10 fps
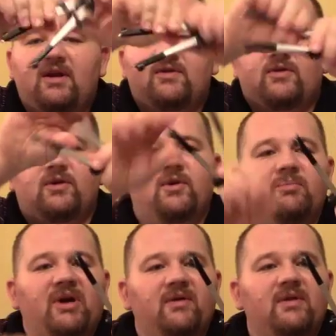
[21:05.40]
a circle
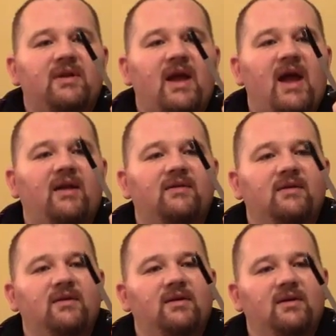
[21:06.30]
bigger than that,
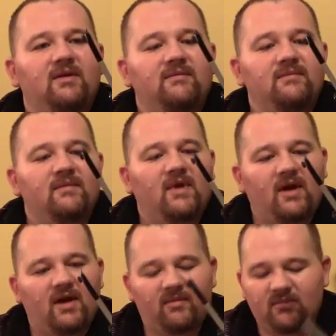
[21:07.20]

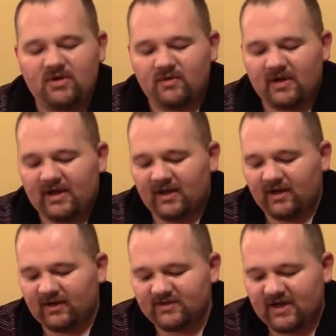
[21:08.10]
you can get
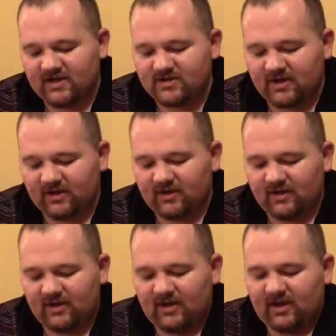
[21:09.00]
an extension,
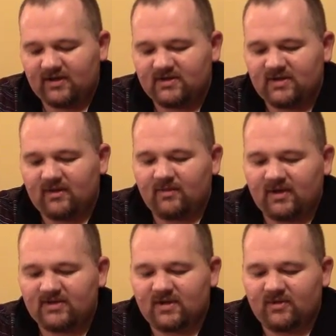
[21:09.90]
and some
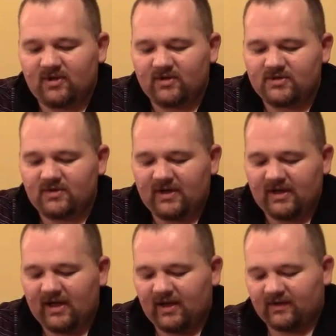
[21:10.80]
of those you can
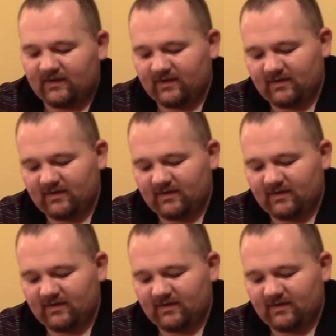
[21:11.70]
get.